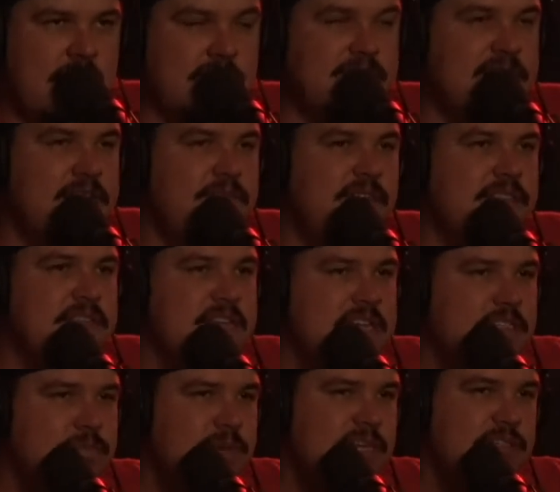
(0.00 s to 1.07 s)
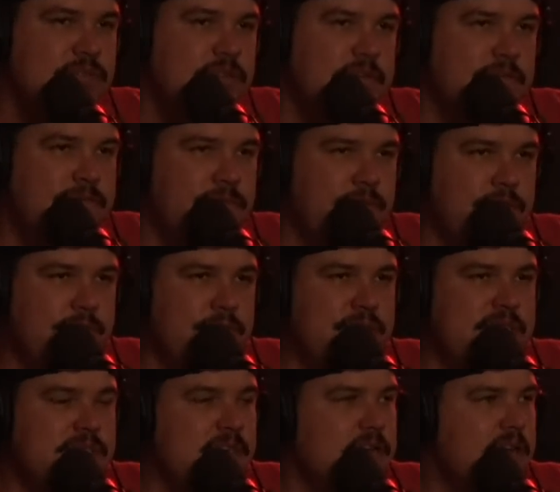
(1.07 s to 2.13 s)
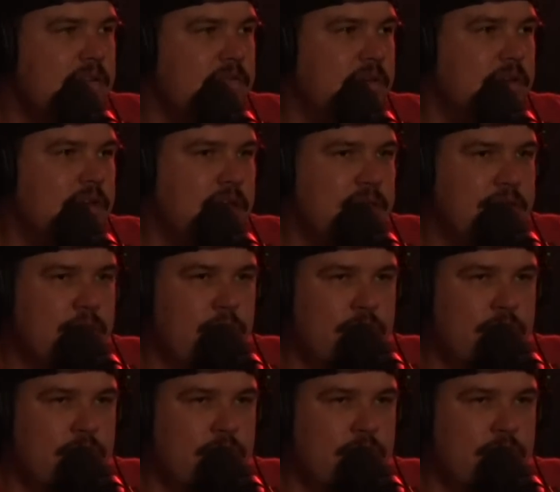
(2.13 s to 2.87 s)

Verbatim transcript: As the investigation began to unfold, police uncovered another